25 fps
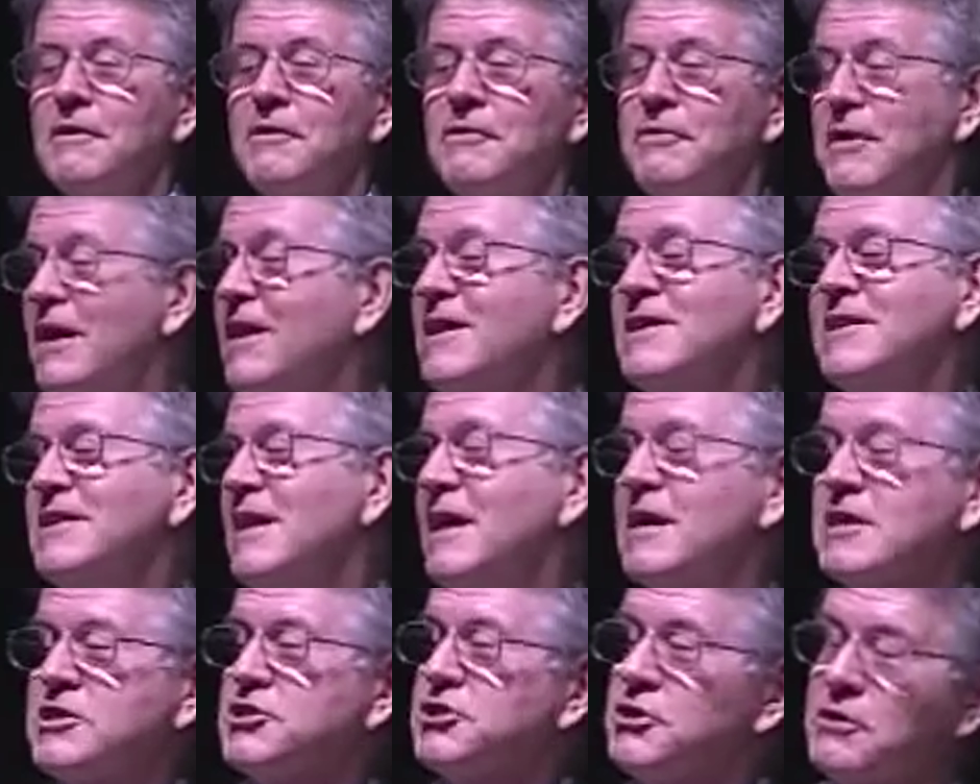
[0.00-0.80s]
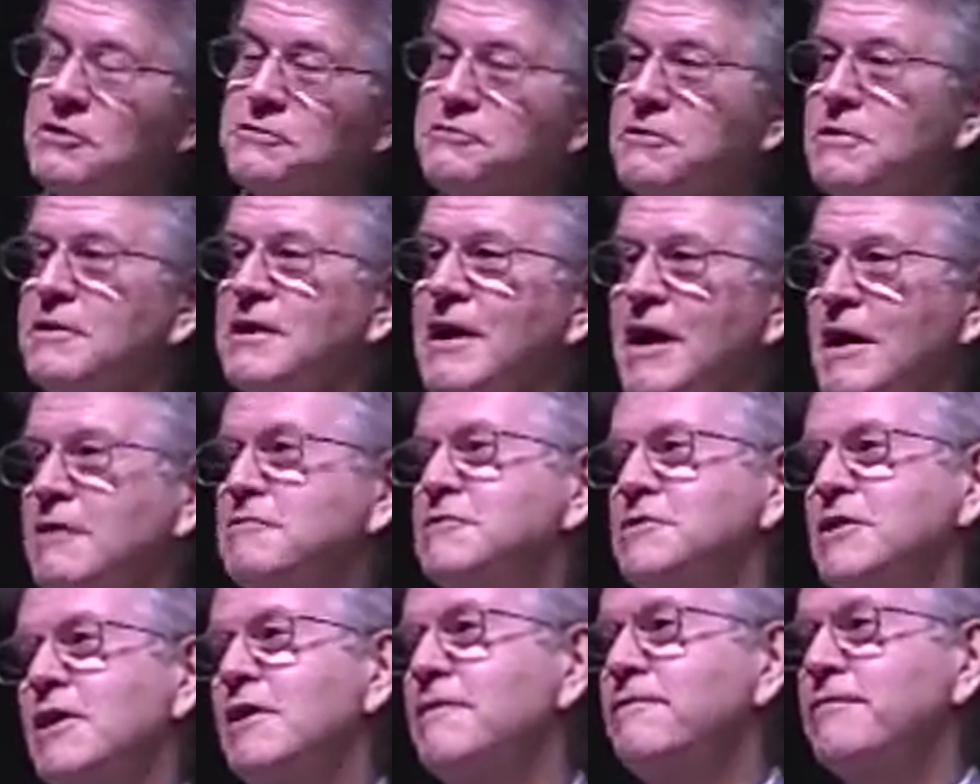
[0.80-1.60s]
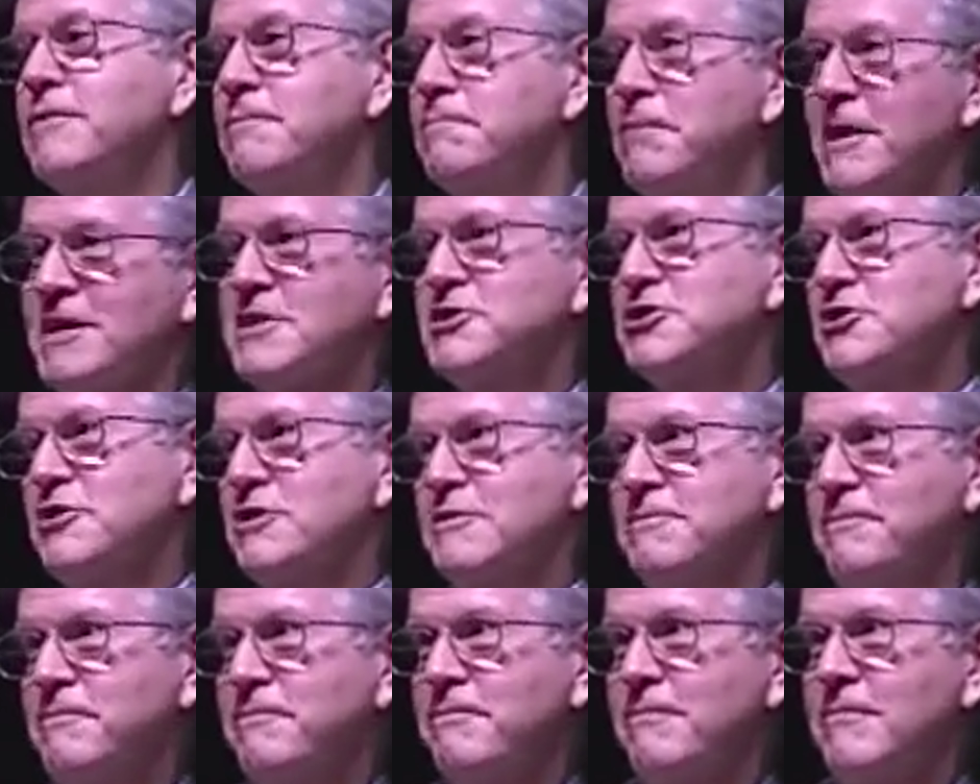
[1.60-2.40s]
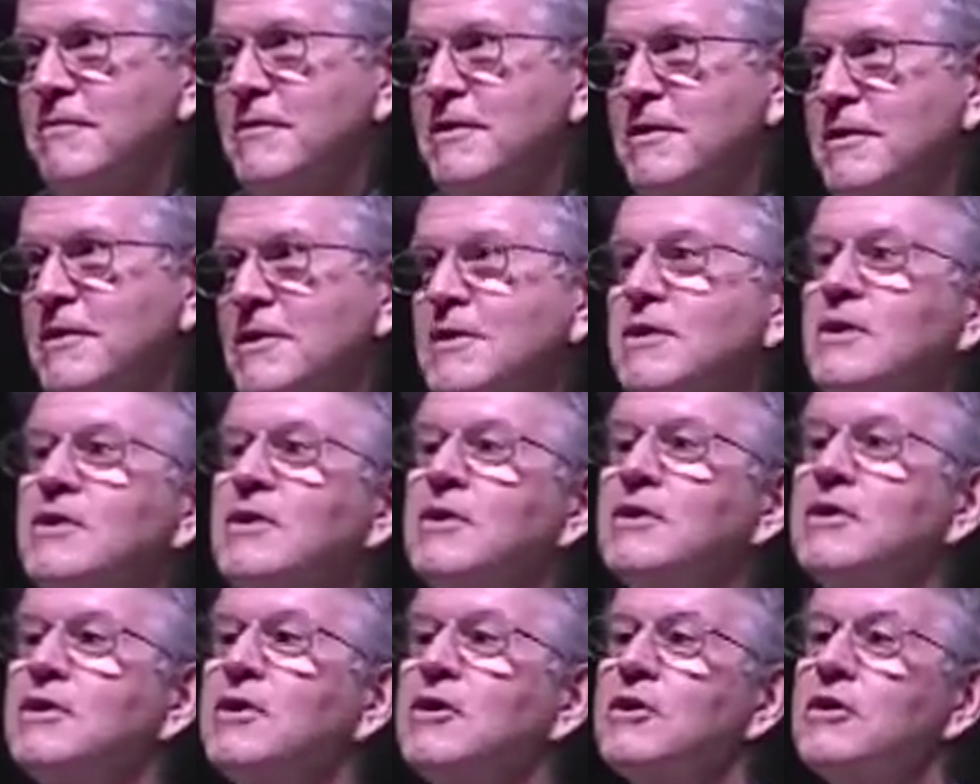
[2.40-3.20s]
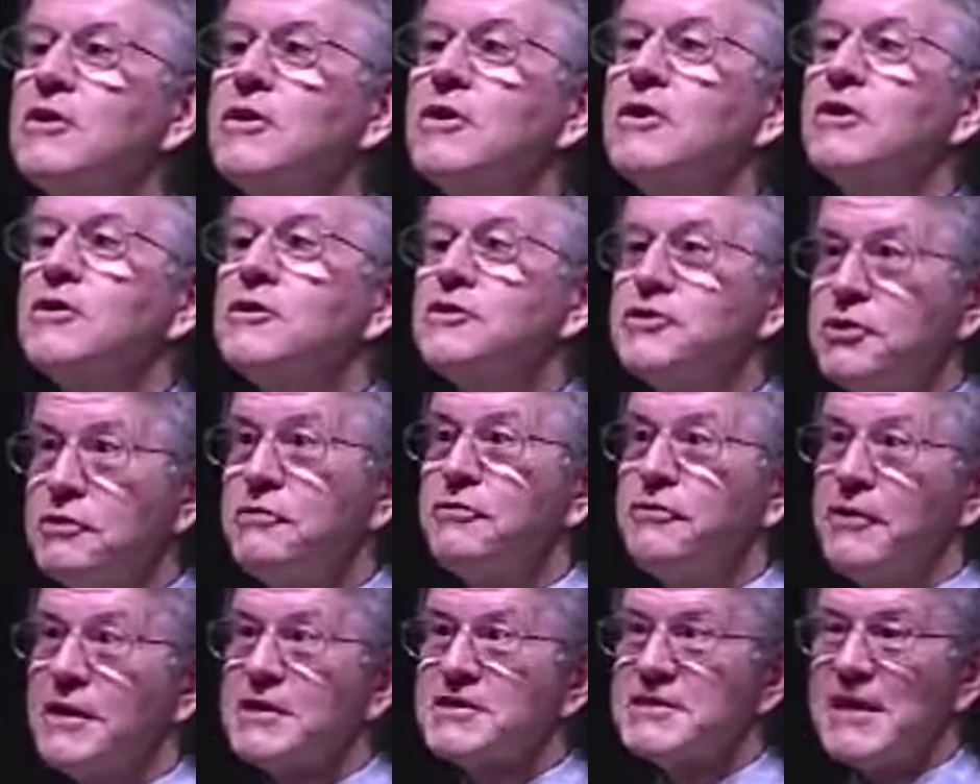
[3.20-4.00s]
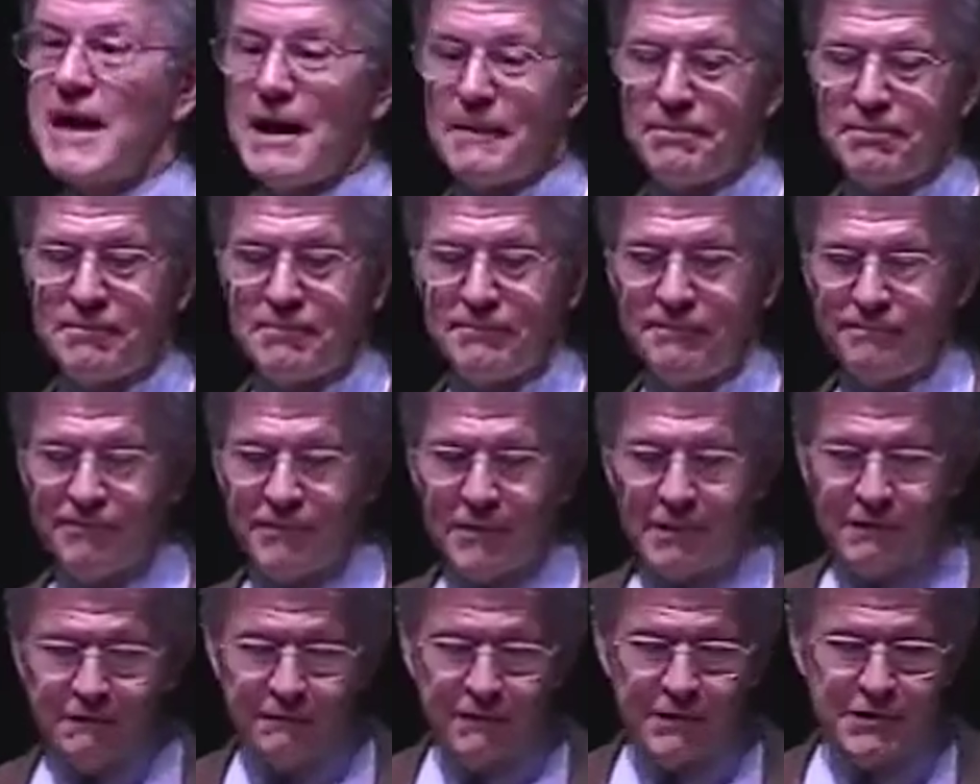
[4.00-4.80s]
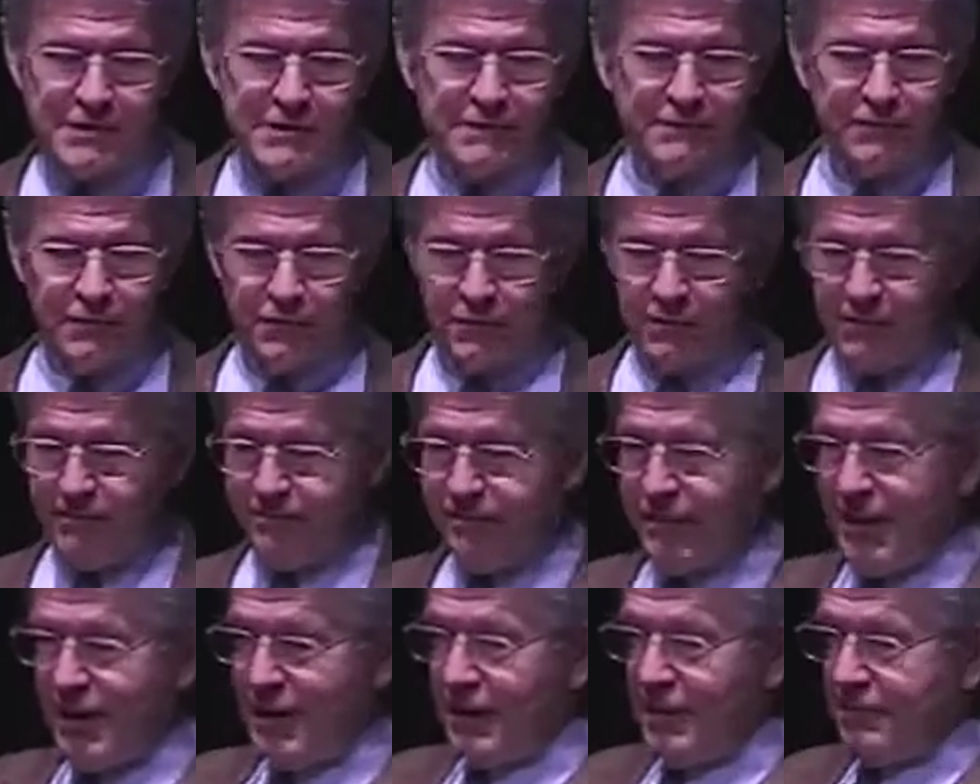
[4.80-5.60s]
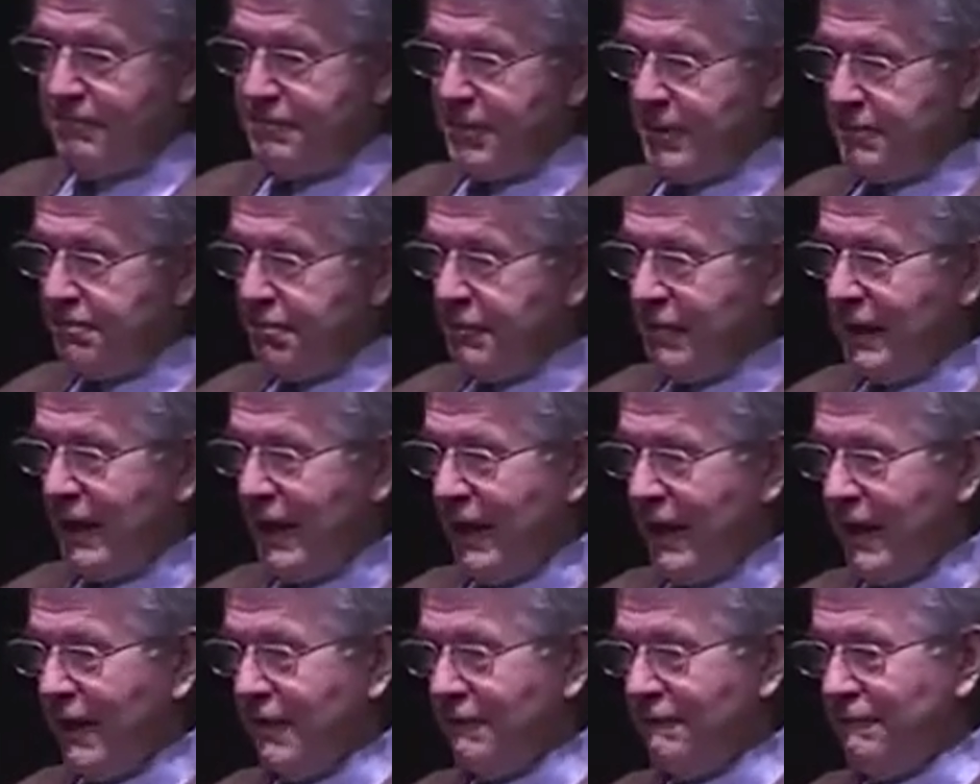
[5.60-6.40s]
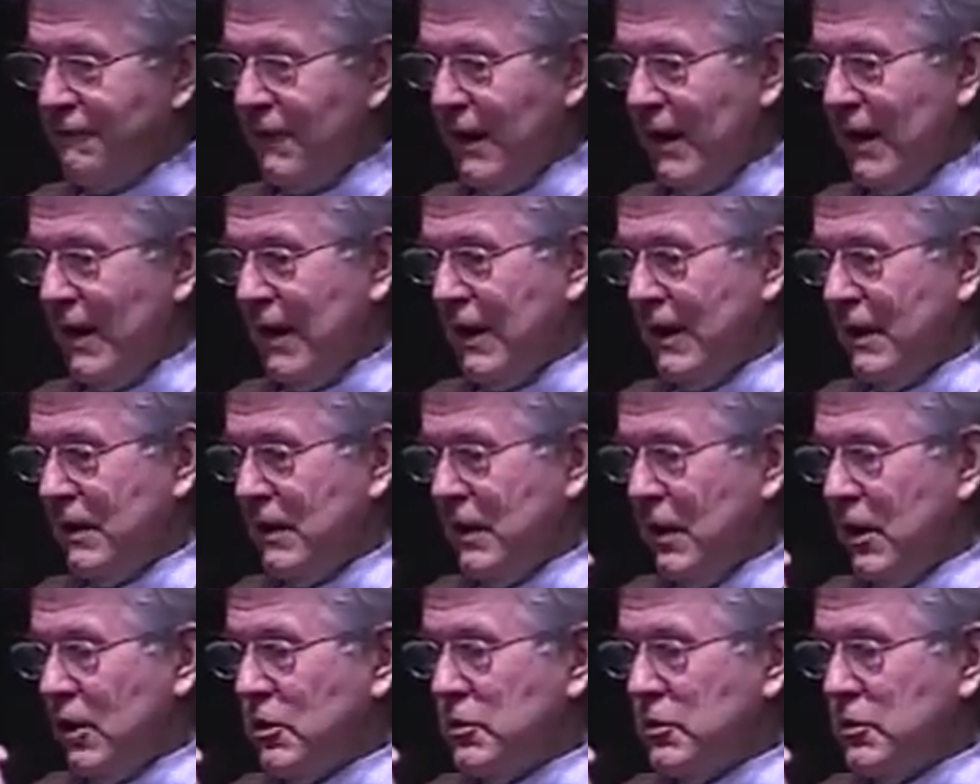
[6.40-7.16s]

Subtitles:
Then take children out of the picture. 2 things happen. First of all, people have a